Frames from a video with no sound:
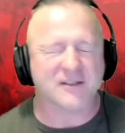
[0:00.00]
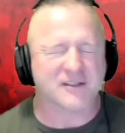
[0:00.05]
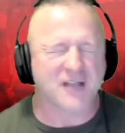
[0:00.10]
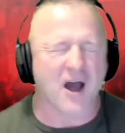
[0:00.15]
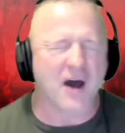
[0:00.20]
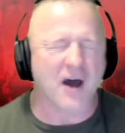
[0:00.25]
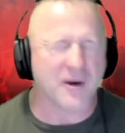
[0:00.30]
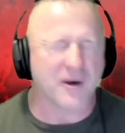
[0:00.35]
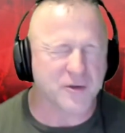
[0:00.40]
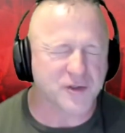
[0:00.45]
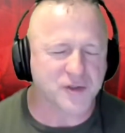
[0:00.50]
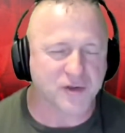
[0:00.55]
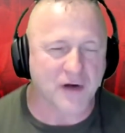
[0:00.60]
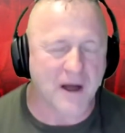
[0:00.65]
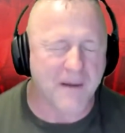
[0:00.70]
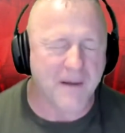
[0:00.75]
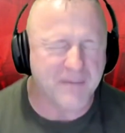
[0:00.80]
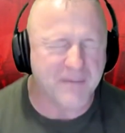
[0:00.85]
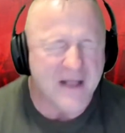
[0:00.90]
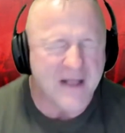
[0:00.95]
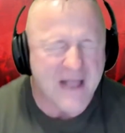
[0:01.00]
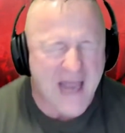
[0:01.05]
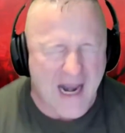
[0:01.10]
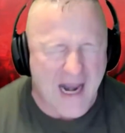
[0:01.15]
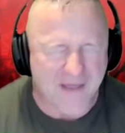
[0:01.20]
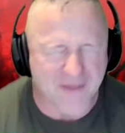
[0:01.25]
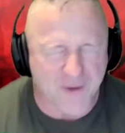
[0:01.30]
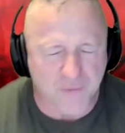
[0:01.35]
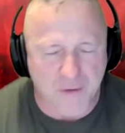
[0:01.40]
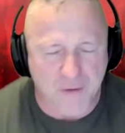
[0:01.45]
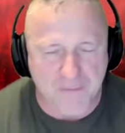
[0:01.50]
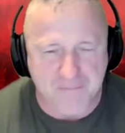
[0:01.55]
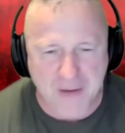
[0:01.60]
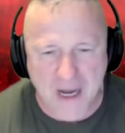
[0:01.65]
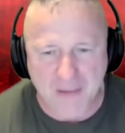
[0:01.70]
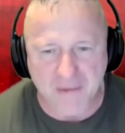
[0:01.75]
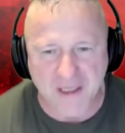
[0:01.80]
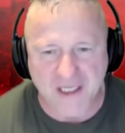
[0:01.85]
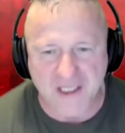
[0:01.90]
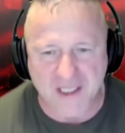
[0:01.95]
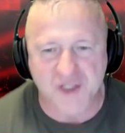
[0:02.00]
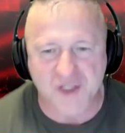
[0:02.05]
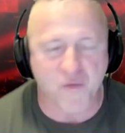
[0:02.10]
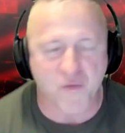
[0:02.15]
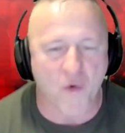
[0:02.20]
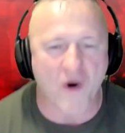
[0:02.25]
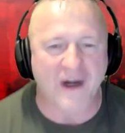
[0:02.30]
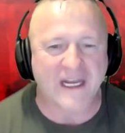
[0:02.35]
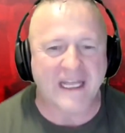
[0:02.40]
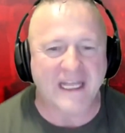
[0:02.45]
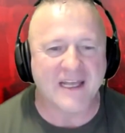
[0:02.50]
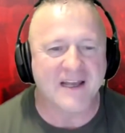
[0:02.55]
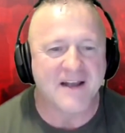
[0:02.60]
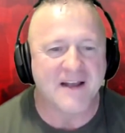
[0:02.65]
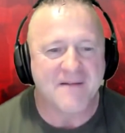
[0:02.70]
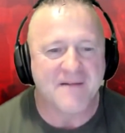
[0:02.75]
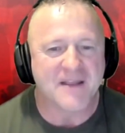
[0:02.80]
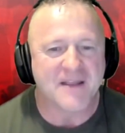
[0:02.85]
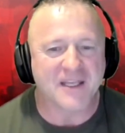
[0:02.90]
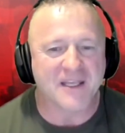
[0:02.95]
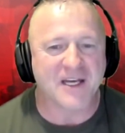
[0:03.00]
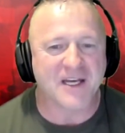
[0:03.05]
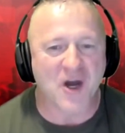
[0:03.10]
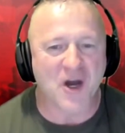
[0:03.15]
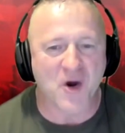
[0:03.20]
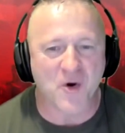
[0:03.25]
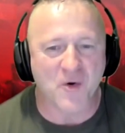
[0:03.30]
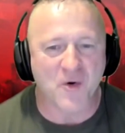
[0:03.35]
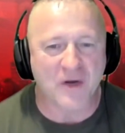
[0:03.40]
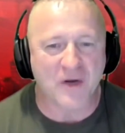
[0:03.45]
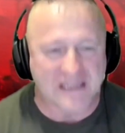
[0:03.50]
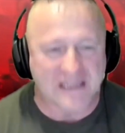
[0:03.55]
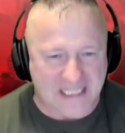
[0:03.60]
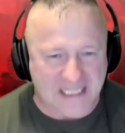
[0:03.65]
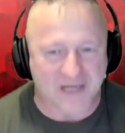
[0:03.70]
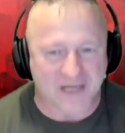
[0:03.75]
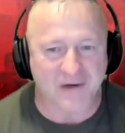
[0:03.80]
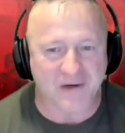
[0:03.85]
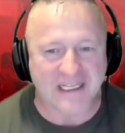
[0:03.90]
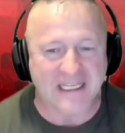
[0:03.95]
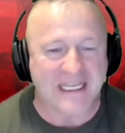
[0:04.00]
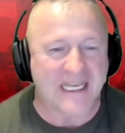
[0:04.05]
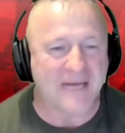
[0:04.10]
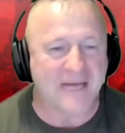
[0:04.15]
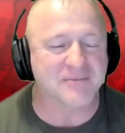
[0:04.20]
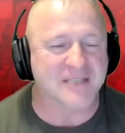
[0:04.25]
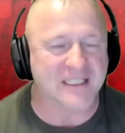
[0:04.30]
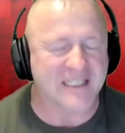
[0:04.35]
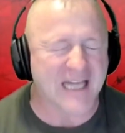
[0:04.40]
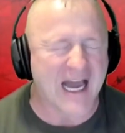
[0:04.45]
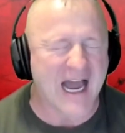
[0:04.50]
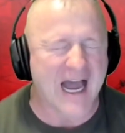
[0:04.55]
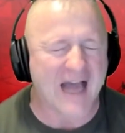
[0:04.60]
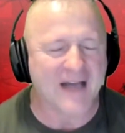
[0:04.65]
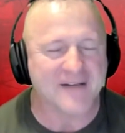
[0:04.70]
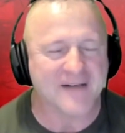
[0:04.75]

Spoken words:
Donald Trump and the Republicans wanting, you know, literally him to die?